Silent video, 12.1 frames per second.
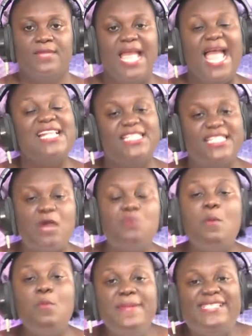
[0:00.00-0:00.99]
e che
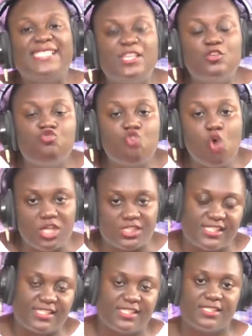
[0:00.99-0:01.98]
wo mo be si
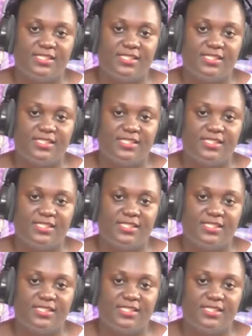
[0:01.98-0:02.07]
draws